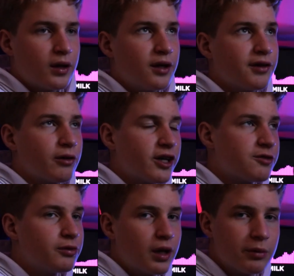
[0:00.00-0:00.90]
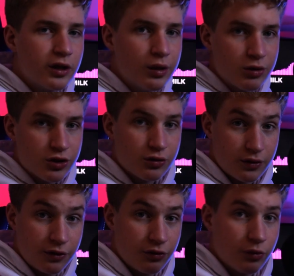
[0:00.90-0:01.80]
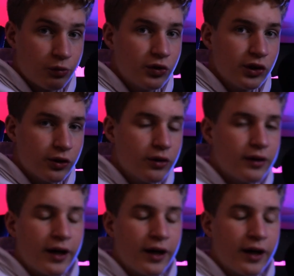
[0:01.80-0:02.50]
It's like raspberry lemonade, which is really good.